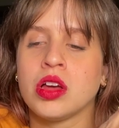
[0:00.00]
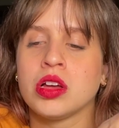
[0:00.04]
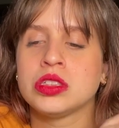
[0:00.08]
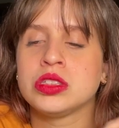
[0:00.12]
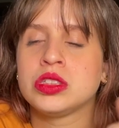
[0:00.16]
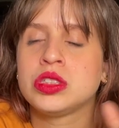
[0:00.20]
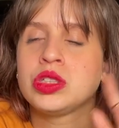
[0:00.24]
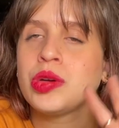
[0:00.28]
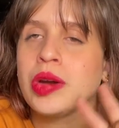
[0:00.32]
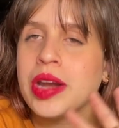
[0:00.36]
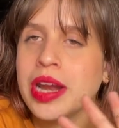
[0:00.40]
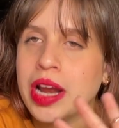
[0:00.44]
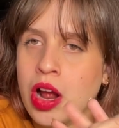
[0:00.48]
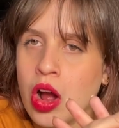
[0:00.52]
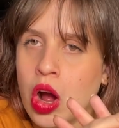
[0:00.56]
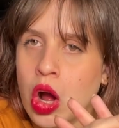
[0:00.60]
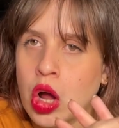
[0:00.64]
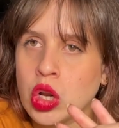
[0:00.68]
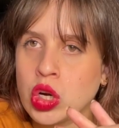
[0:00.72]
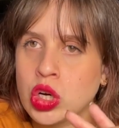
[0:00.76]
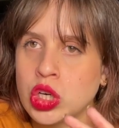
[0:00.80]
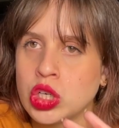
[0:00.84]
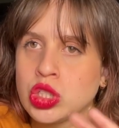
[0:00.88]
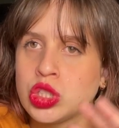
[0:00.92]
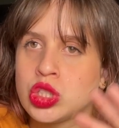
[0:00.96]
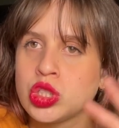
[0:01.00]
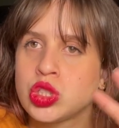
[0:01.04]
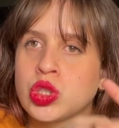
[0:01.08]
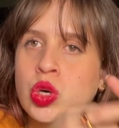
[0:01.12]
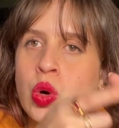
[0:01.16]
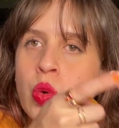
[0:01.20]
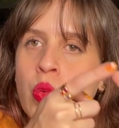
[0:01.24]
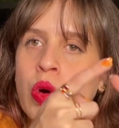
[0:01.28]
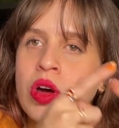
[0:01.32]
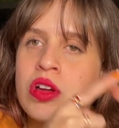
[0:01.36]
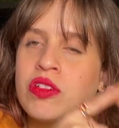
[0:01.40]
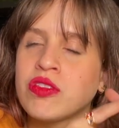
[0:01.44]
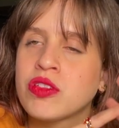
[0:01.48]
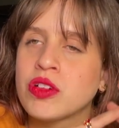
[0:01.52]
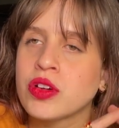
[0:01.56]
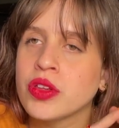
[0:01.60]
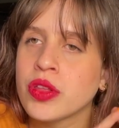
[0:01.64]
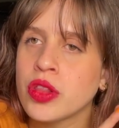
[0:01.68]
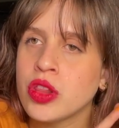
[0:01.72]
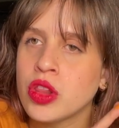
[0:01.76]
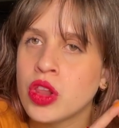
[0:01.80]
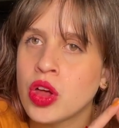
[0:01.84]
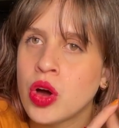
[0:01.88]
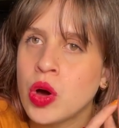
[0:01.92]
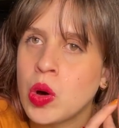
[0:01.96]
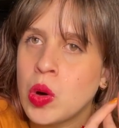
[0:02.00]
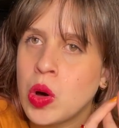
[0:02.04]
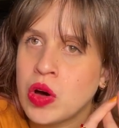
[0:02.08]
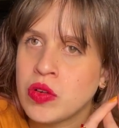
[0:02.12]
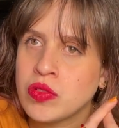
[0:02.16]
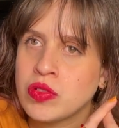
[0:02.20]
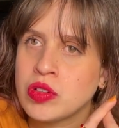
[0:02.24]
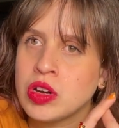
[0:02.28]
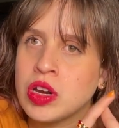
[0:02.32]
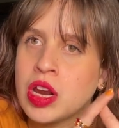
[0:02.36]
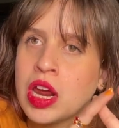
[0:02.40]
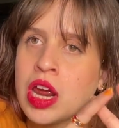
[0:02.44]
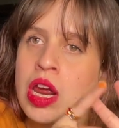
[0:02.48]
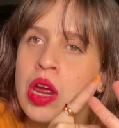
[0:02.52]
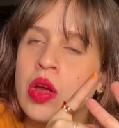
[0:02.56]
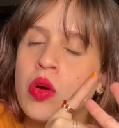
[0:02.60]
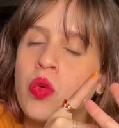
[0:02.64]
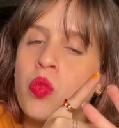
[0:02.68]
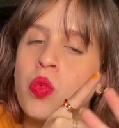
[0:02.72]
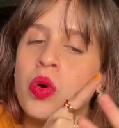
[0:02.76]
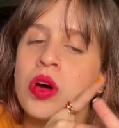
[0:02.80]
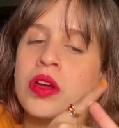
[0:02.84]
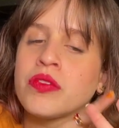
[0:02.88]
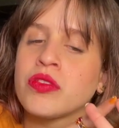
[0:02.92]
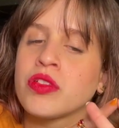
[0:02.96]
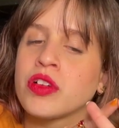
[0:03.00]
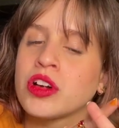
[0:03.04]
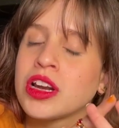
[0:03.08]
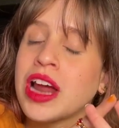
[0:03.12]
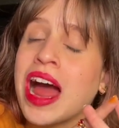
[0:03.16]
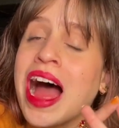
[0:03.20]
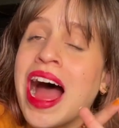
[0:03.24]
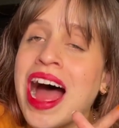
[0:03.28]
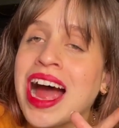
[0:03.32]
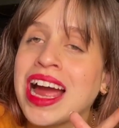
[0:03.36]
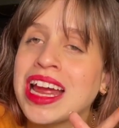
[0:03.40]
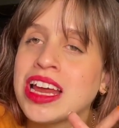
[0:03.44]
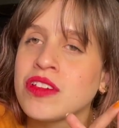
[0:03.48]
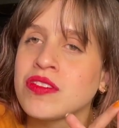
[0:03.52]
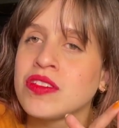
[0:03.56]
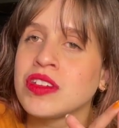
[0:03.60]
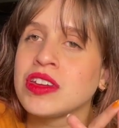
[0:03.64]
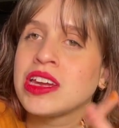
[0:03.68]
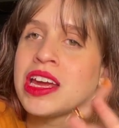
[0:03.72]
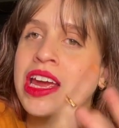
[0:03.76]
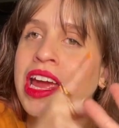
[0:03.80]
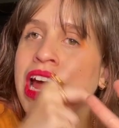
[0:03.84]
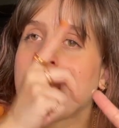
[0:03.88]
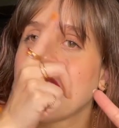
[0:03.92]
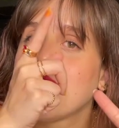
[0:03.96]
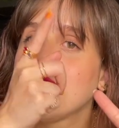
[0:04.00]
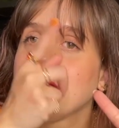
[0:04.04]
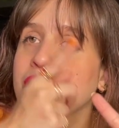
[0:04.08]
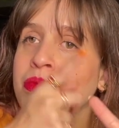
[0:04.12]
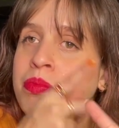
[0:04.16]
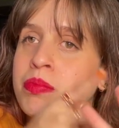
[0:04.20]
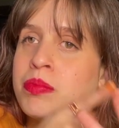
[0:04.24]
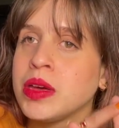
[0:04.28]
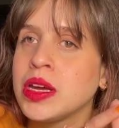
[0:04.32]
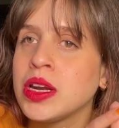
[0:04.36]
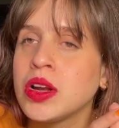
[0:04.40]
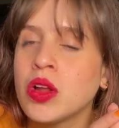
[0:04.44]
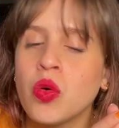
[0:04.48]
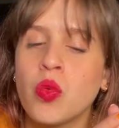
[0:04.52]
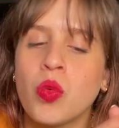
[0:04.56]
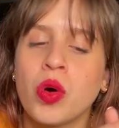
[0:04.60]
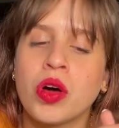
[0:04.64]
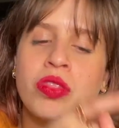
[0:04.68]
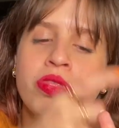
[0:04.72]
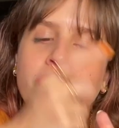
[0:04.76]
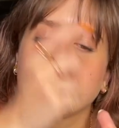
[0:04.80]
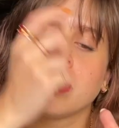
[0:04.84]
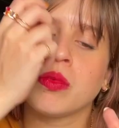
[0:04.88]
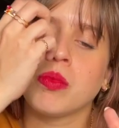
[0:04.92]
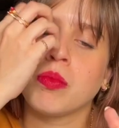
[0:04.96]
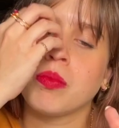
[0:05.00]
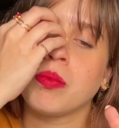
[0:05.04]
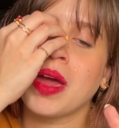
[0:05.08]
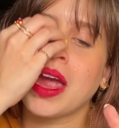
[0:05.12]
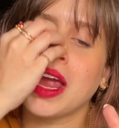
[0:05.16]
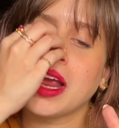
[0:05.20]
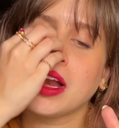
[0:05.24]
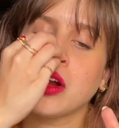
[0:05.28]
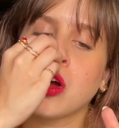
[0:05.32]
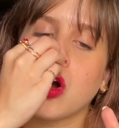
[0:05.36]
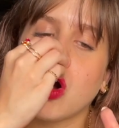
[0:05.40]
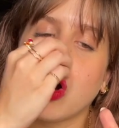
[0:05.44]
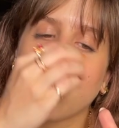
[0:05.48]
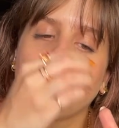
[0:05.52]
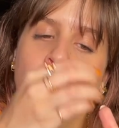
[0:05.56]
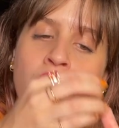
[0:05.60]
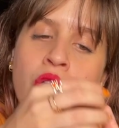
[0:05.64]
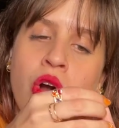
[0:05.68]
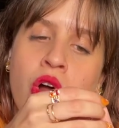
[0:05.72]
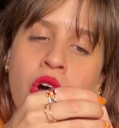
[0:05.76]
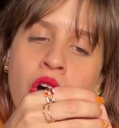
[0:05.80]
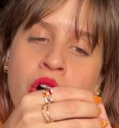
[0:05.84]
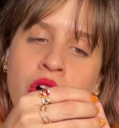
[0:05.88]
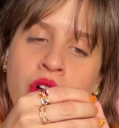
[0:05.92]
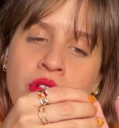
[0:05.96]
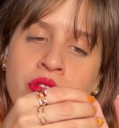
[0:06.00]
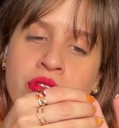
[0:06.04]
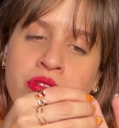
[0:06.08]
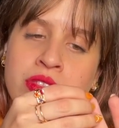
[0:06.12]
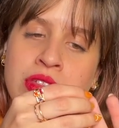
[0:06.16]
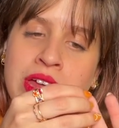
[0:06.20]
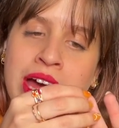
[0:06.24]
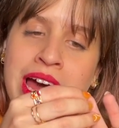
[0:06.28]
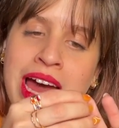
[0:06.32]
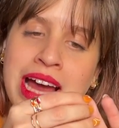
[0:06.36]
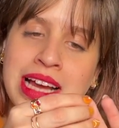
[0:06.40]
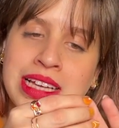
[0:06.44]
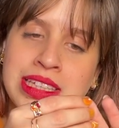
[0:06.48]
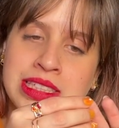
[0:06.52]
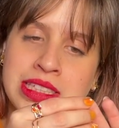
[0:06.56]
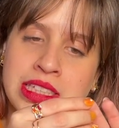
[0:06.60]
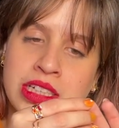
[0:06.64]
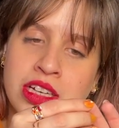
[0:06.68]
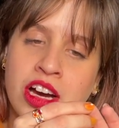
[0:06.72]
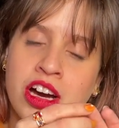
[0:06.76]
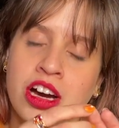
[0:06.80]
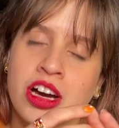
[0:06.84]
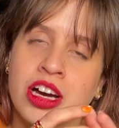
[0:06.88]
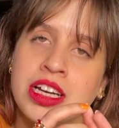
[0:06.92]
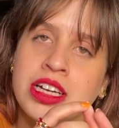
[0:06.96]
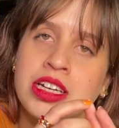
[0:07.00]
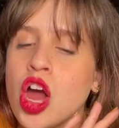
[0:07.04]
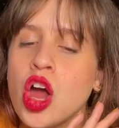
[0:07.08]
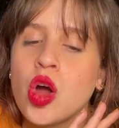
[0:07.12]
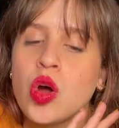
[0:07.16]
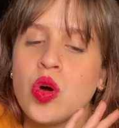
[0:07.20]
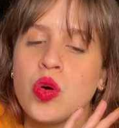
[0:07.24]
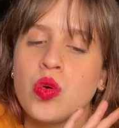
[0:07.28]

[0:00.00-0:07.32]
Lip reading: 3 colors, so one for the low of the day, one for the high of the day, and the middle one, the main color of the hexagon,